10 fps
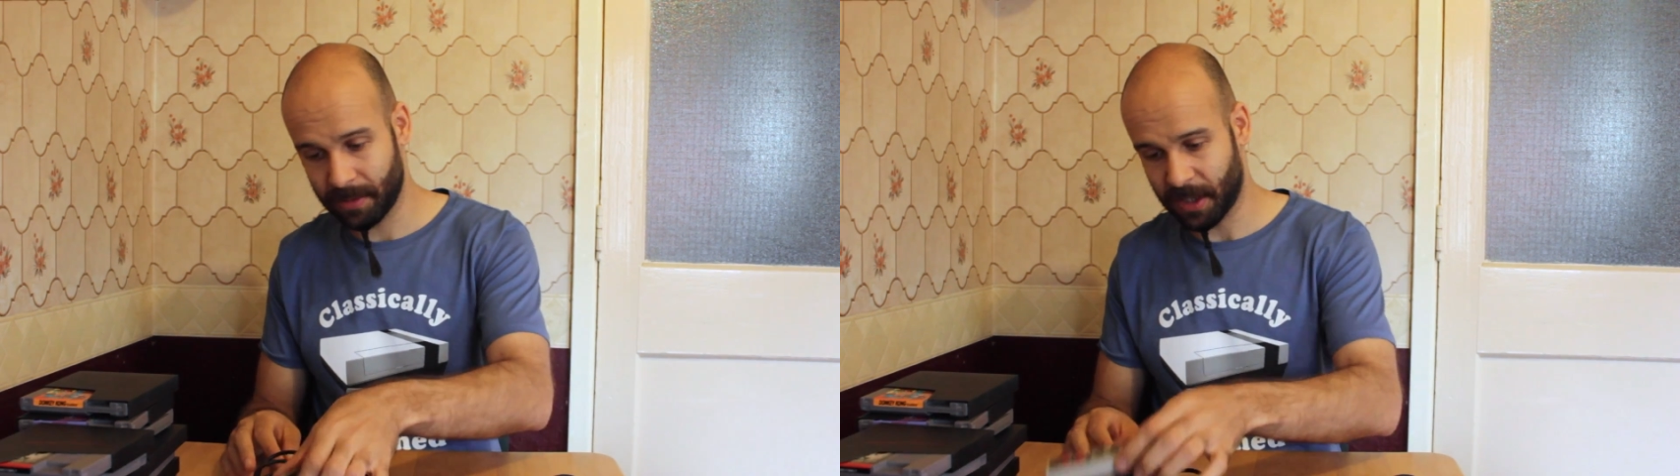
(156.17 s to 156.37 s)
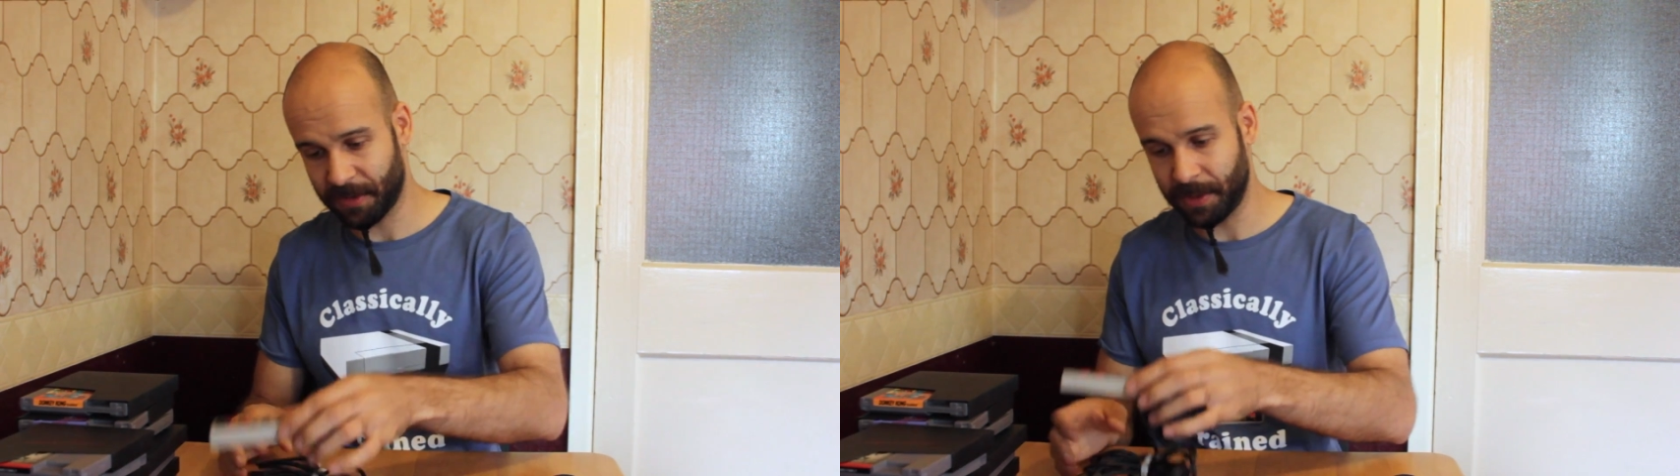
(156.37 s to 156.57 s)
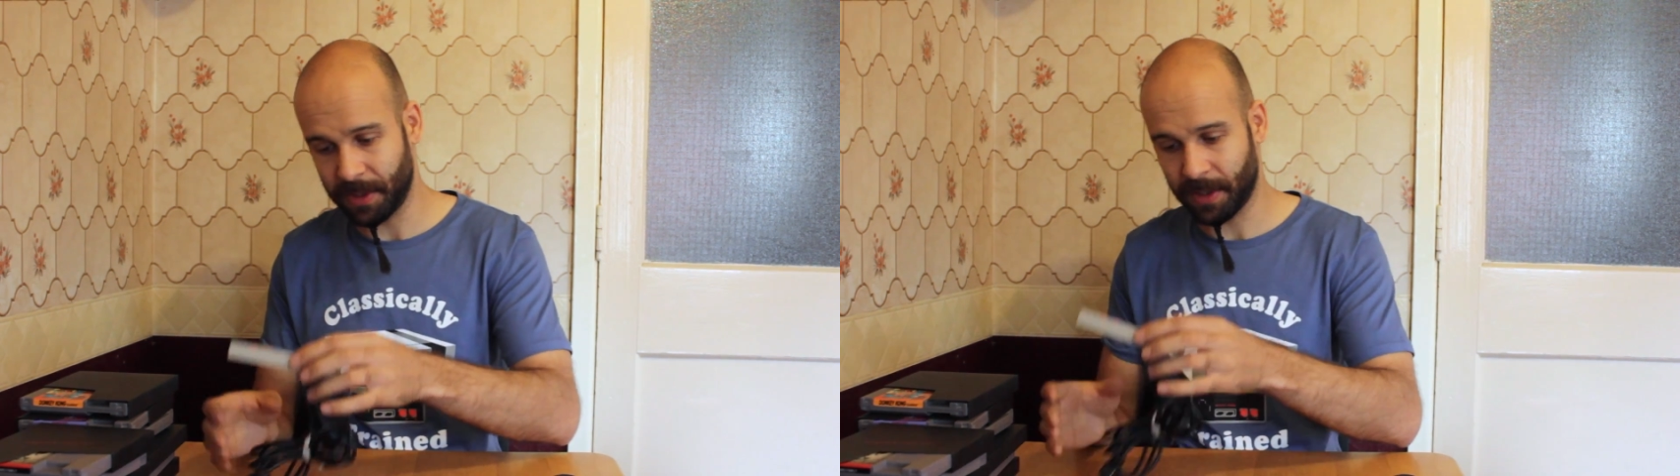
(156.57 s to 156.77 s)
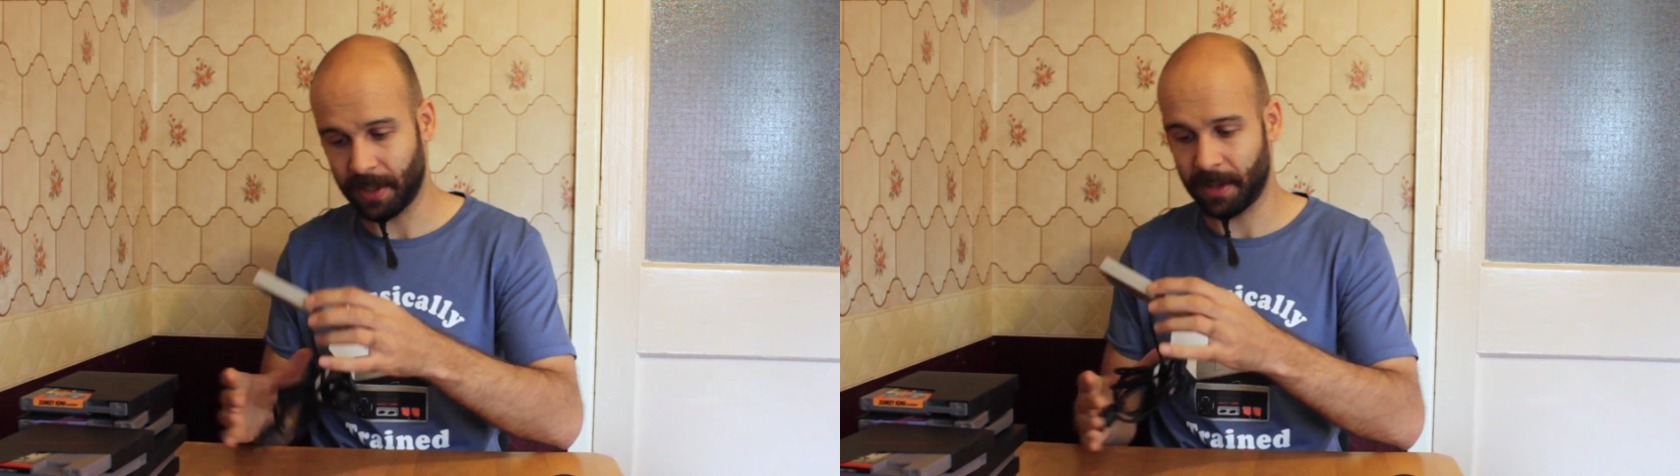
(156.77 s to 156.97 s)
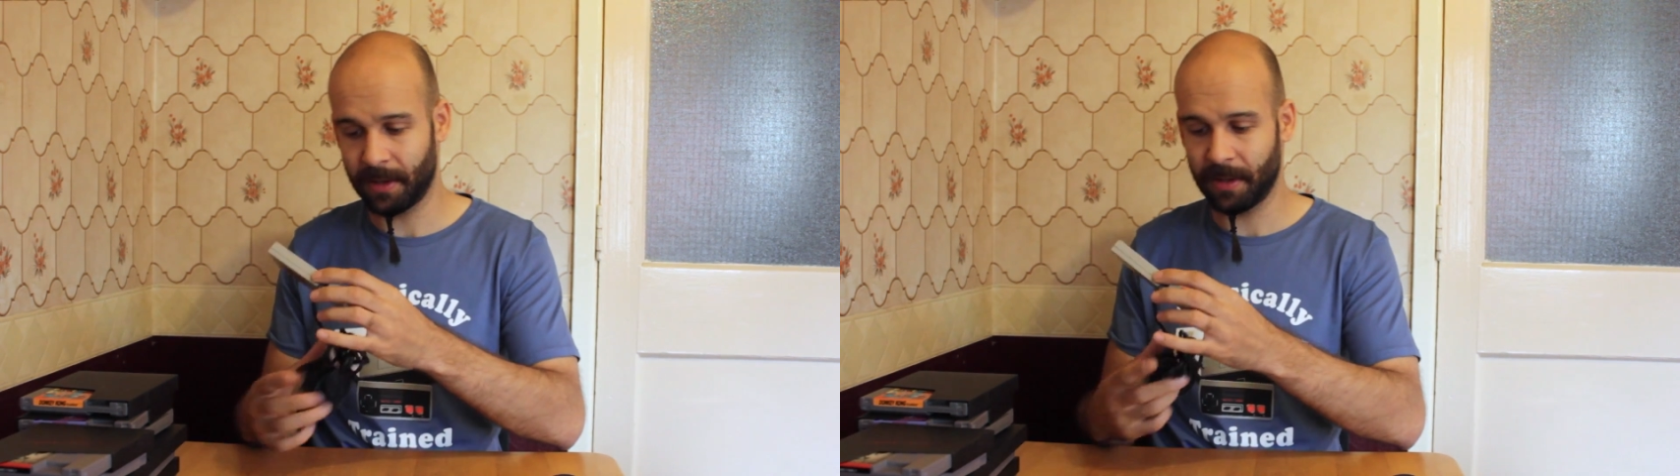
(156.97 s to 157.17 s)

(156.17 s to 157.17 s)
cost me nothing.